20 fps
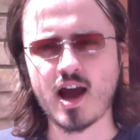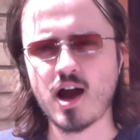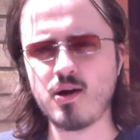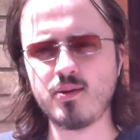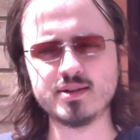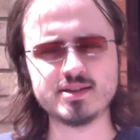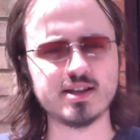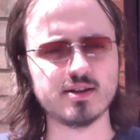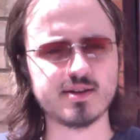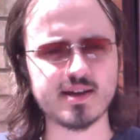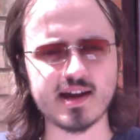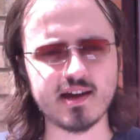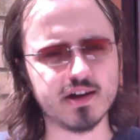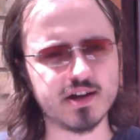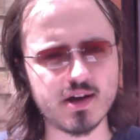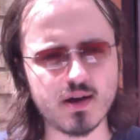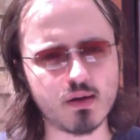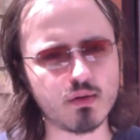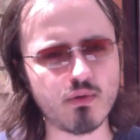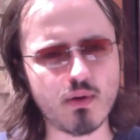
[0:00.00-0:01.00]
Oh, it's okay, I
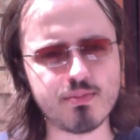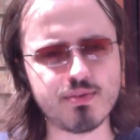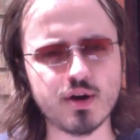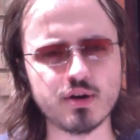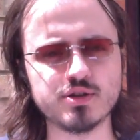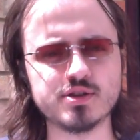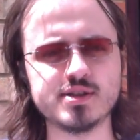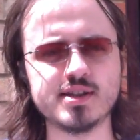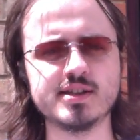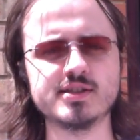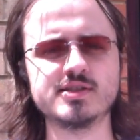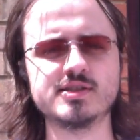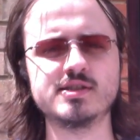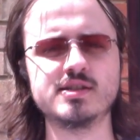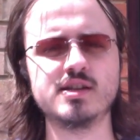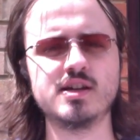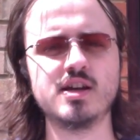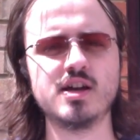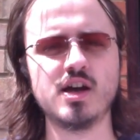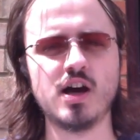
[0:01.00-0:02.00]
know how to approach this.
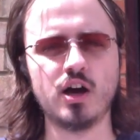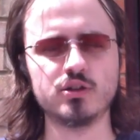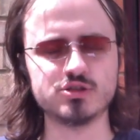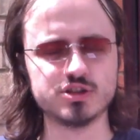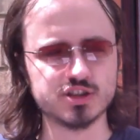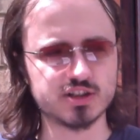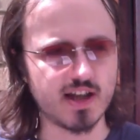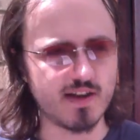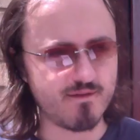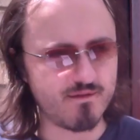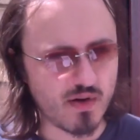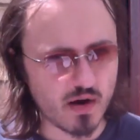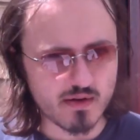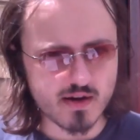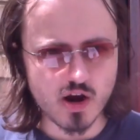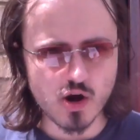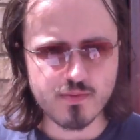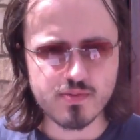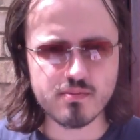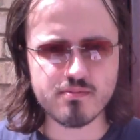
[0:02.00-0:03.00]
I'll just stay very
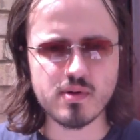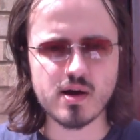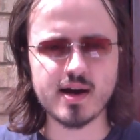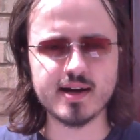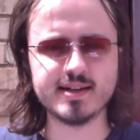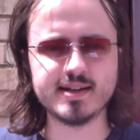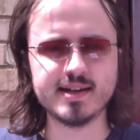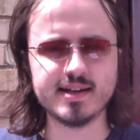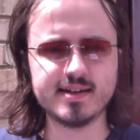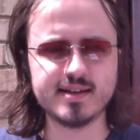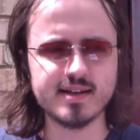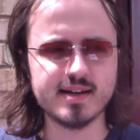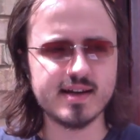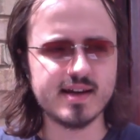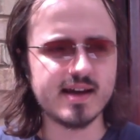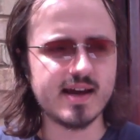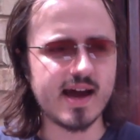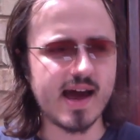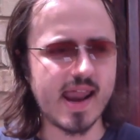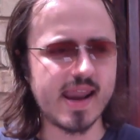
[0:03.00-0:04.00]
open-minded
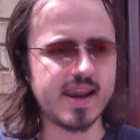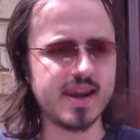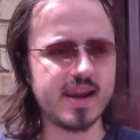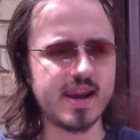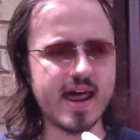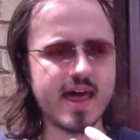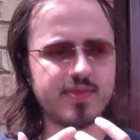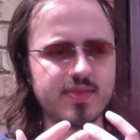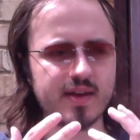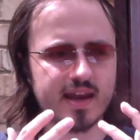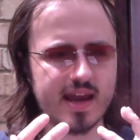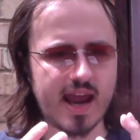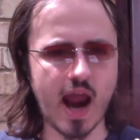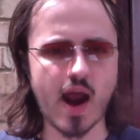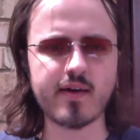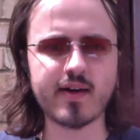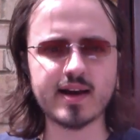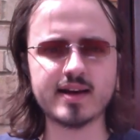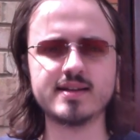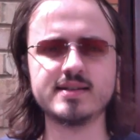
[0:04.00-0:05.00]
and let the
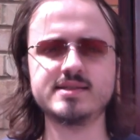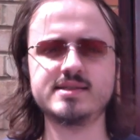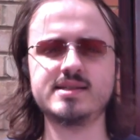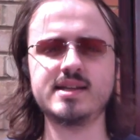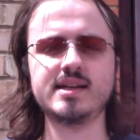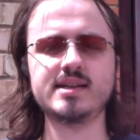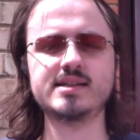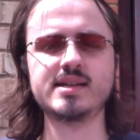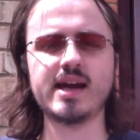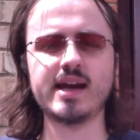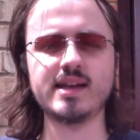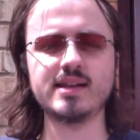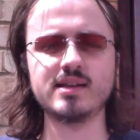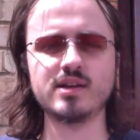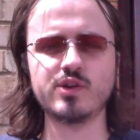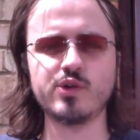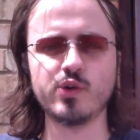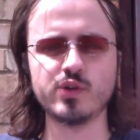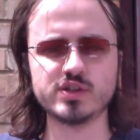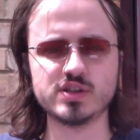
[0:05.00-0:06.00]
characters dictate the
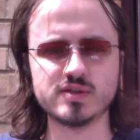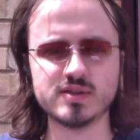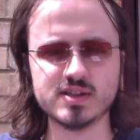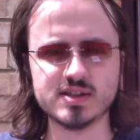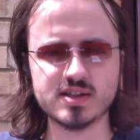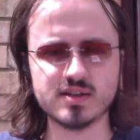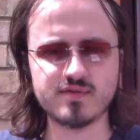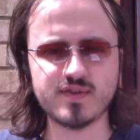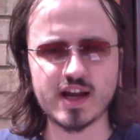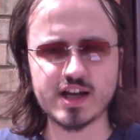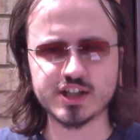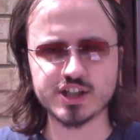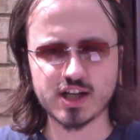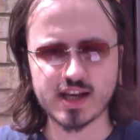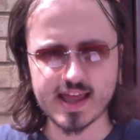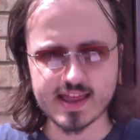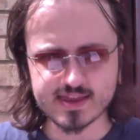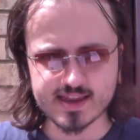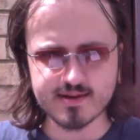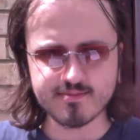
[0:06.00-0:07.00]
course of this adventure.
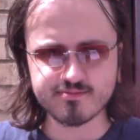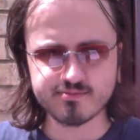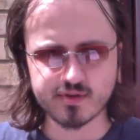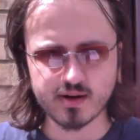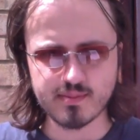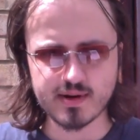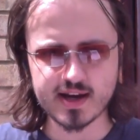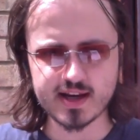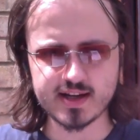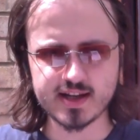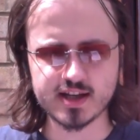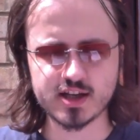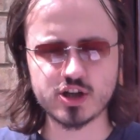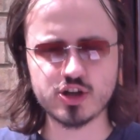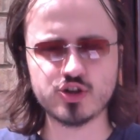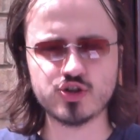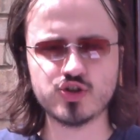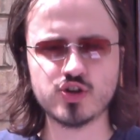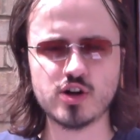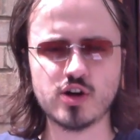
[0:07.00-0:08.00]
Let them remain in
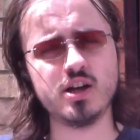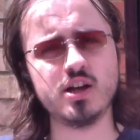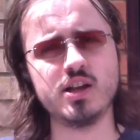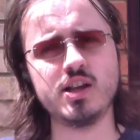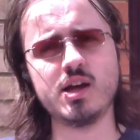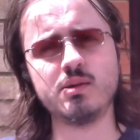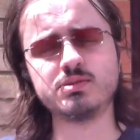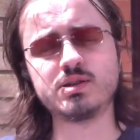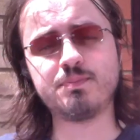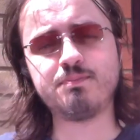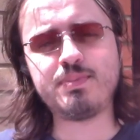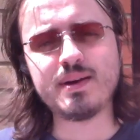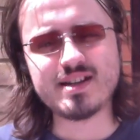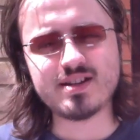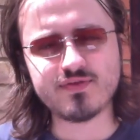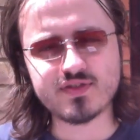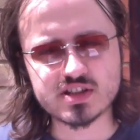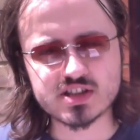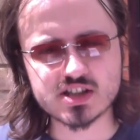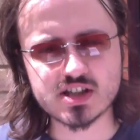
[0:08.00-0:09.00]
control. There was a bit
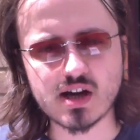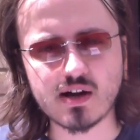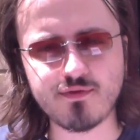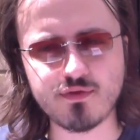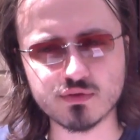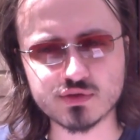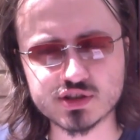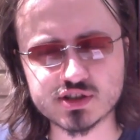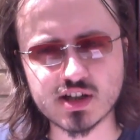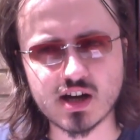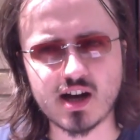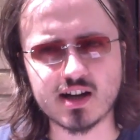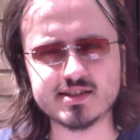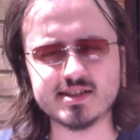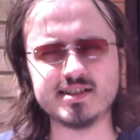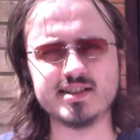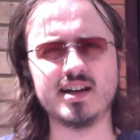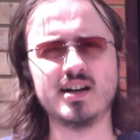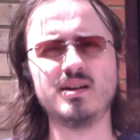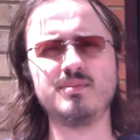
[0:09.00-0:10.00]
of a scuffle
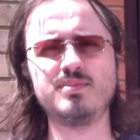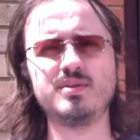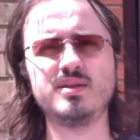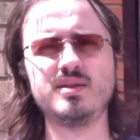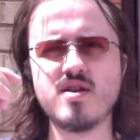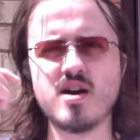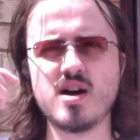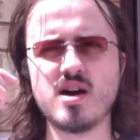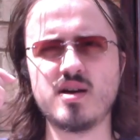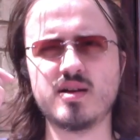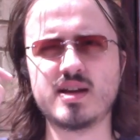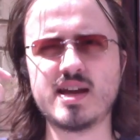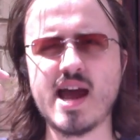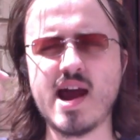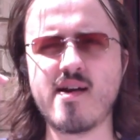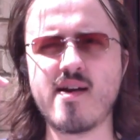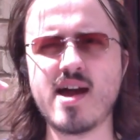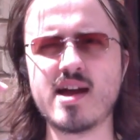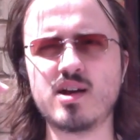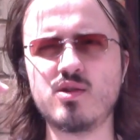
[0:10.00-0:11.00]
started up.
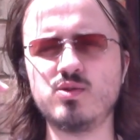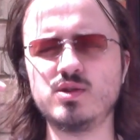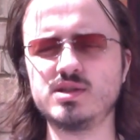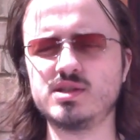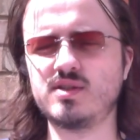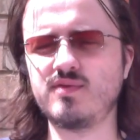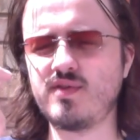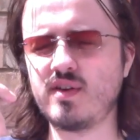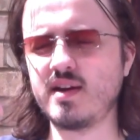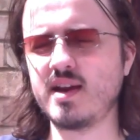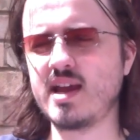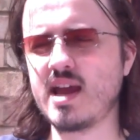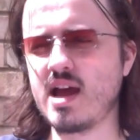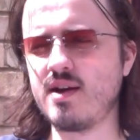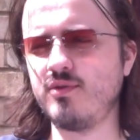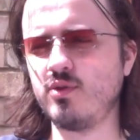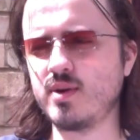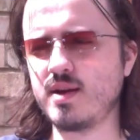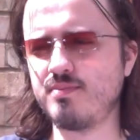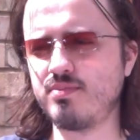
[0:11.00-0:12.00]
Karak was very
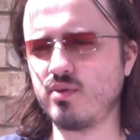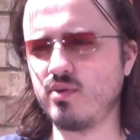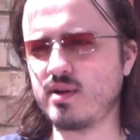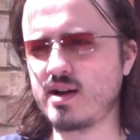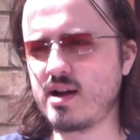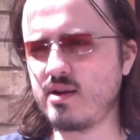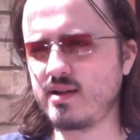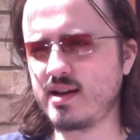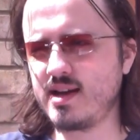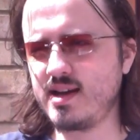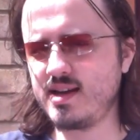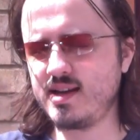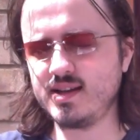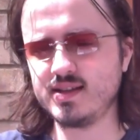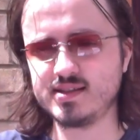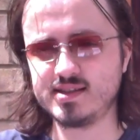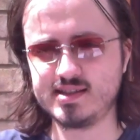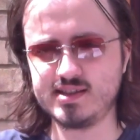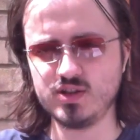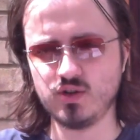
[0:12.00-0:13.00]
careful. He brought out a
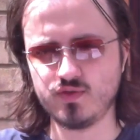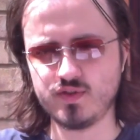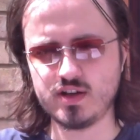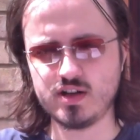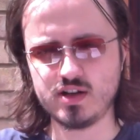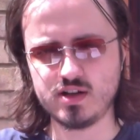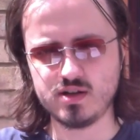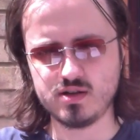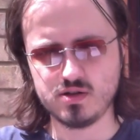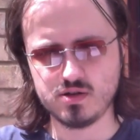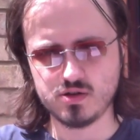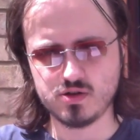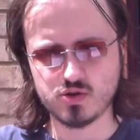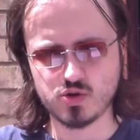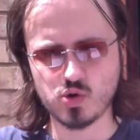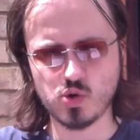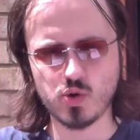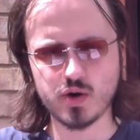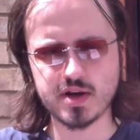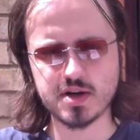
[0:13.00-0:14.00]
silver
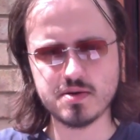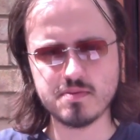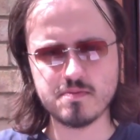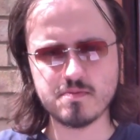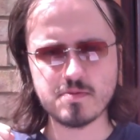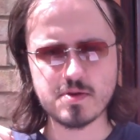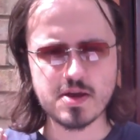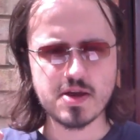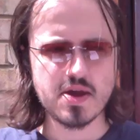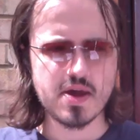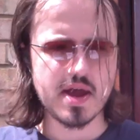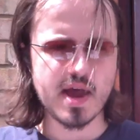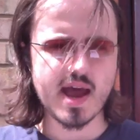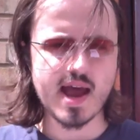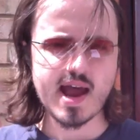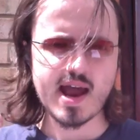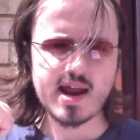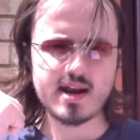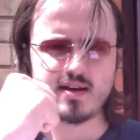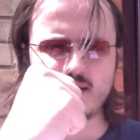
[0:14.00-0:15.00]
coin
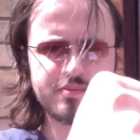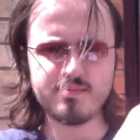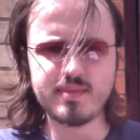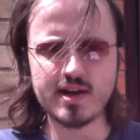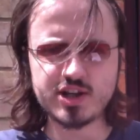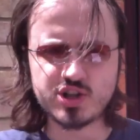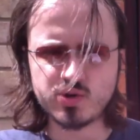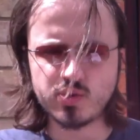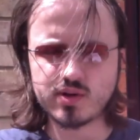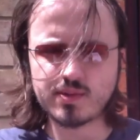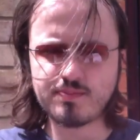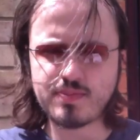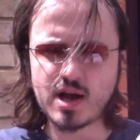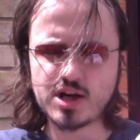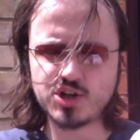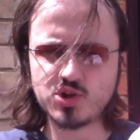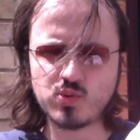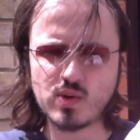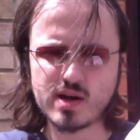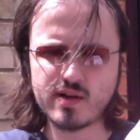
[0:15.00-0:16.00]
and made sure to
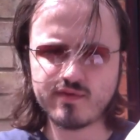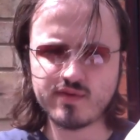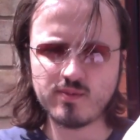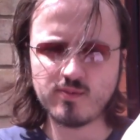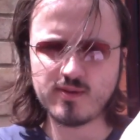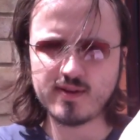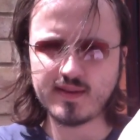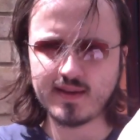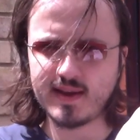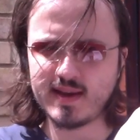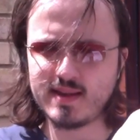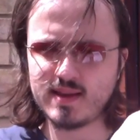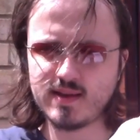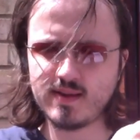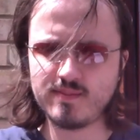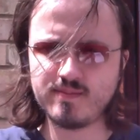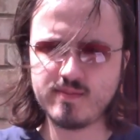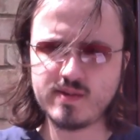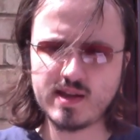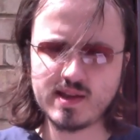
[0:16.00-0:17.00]
punch one of them with it
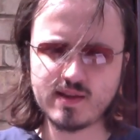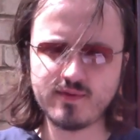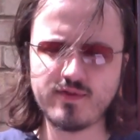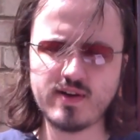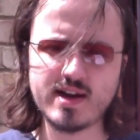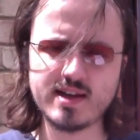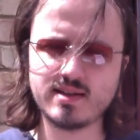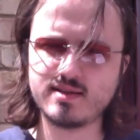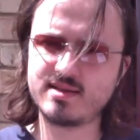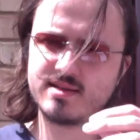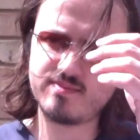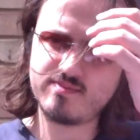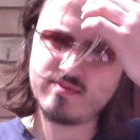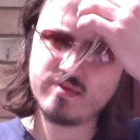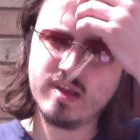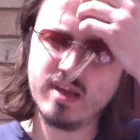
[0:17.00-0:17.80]
in the face.